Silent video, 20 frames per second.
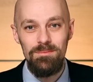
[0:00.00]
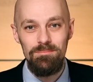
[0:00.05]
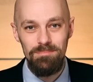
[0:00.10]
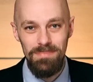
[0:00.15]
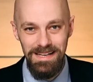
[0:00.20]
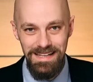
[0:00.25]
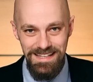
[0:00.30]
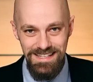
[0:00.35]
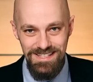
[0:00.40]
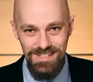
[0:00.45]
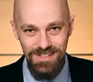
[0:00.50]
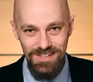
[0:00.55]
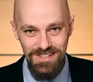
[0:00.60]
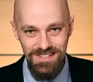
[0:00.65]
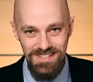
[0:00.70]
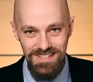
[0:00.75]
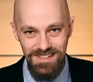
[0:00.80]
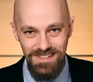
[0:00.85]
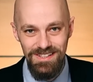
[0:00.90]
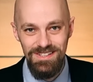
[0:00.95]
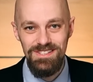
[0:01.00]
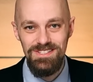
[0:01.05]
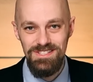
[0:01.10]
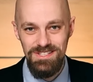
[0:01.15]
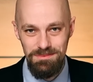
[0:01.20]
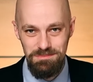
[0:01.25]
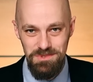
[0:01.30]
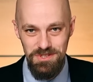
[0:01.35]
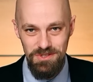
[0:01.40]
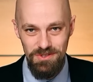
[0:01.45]
Please consider
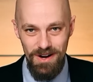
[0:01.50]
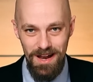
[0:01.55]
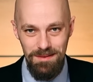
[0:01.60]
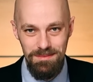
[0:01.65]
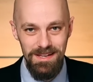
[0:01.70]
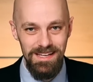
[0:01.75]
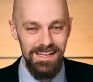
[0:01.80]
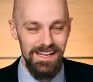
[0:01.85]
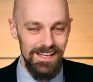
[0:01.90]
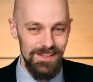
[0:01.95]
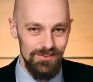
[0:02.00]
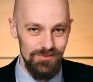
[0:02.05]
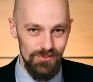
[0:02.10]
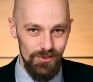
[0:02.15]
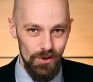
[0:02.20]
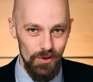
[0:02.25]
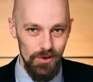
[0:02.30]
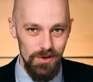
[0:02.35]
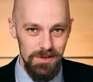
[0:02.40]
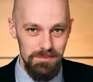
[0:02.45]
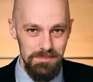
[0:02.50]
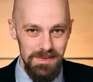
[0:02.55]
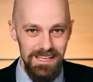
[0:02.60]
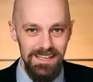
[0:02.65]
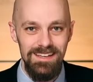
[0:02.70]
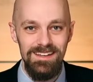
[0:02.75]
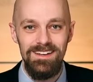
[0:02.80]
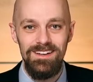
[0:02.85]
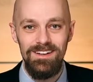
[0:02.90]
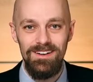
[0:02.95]
subscribing and following
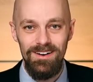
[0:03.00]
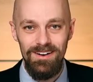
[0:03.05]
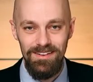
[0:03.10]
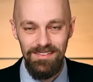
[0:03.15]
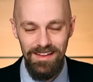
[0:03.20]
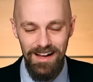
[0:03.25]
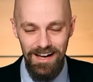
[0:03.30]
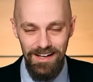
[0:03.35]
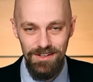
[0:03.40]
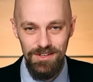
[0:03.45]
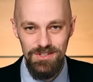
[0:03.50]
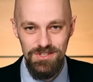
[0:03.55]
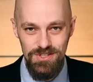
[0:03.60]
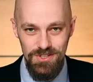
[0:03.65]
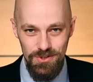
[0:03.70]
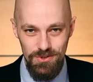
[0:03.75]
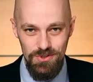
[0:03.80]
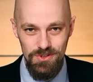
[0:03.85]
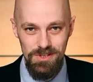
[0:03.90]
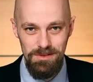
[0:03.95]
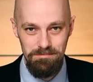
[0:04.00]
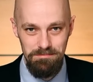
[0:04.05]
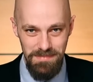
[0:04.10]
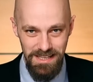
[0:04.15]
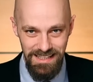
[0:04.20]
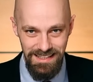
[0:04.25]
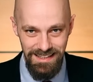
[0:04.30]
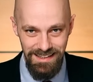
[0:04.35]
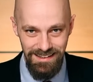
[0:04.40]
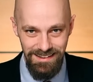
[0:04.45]
me on other social
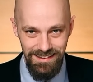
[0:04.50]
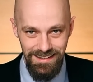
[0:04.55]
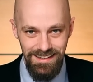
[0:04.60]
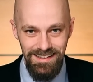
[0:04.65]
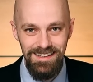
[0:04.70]
media.